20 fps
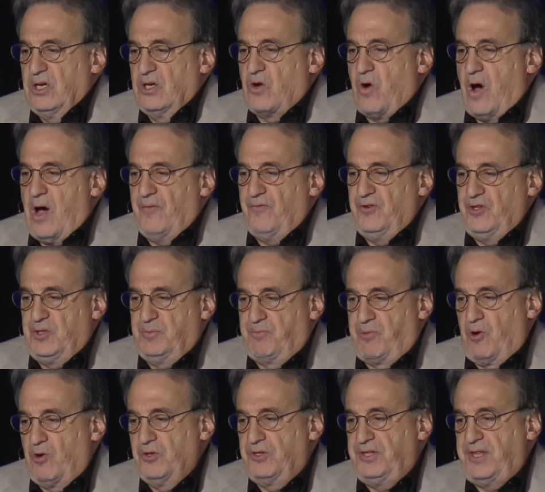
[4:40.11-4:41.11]
Carver's
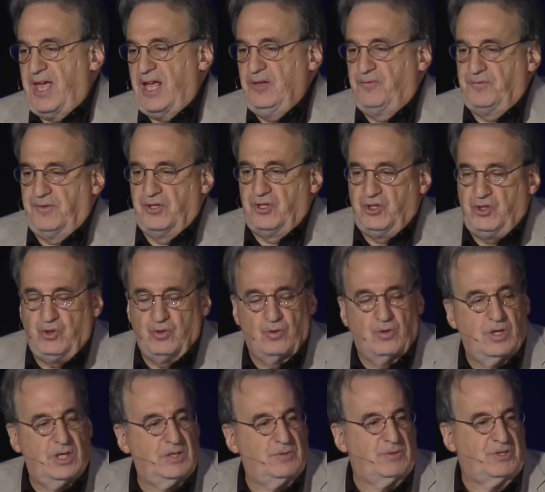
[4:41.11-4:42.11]
birth date for
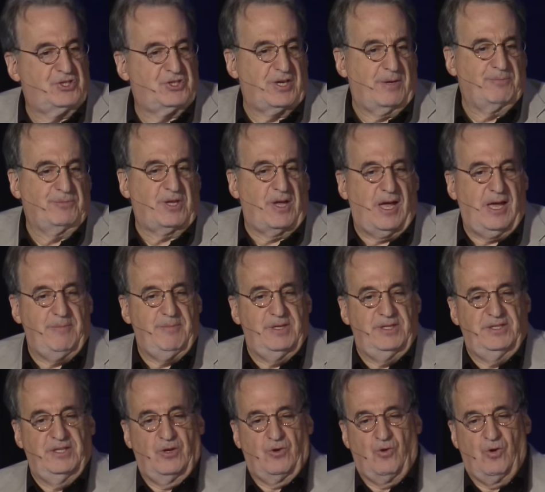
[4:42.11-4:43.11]
sure. It was sometime
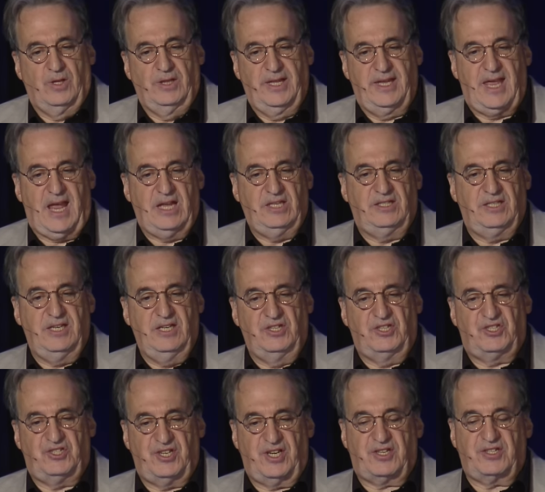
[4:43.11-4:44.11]
in the early
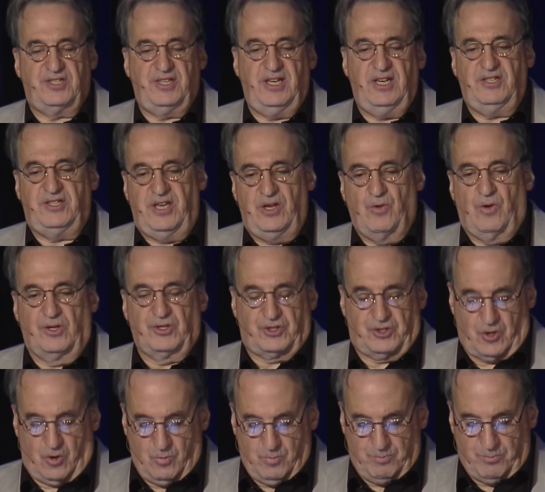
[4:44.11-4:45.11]
1860s. He
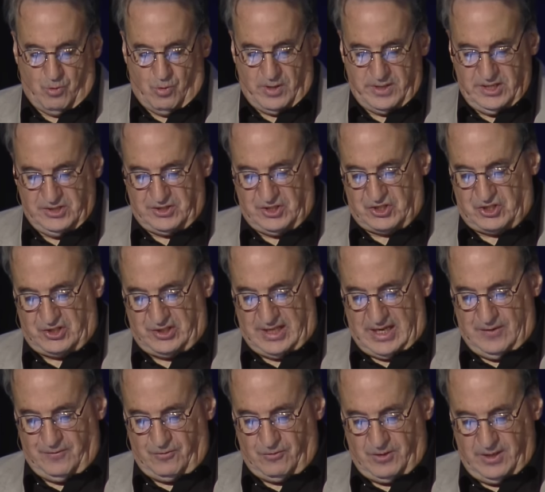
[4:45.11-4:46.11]
also born into
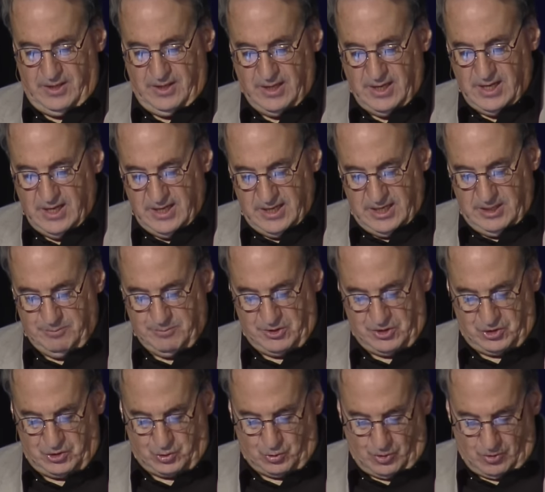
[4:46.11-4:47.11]
slavery in
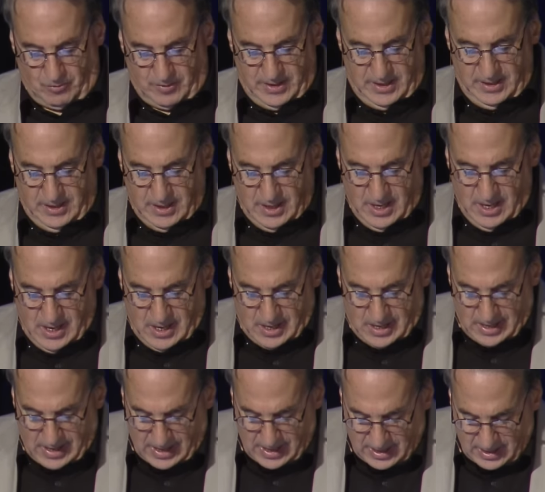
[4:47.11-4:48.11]
Missouri.
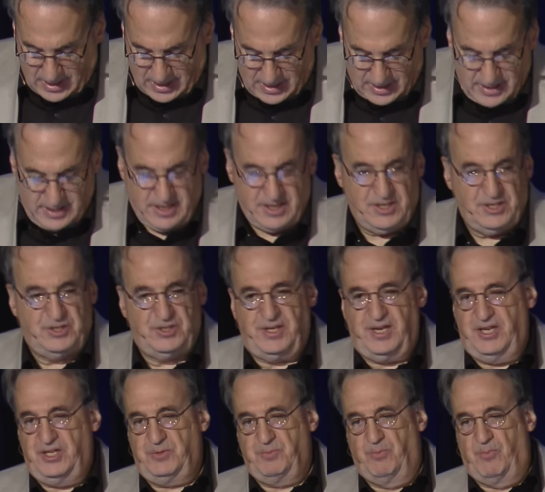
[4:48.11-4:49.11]

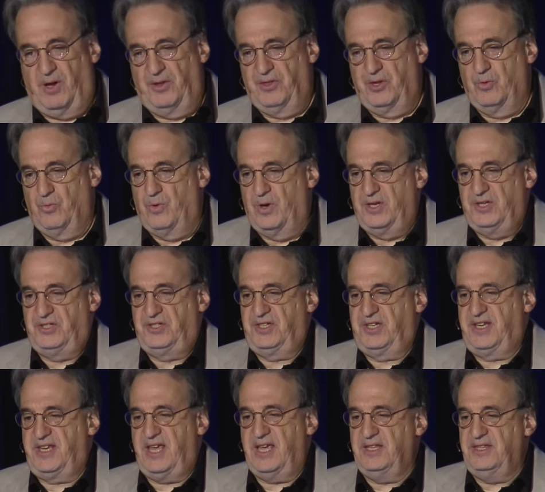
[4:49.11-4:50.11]
His mother was
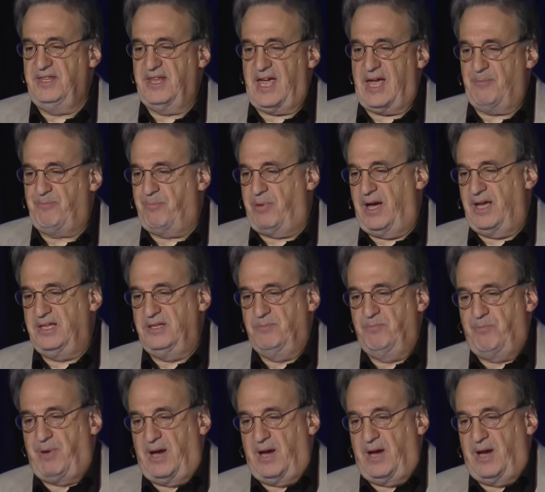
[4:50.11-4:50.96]
kidnapped by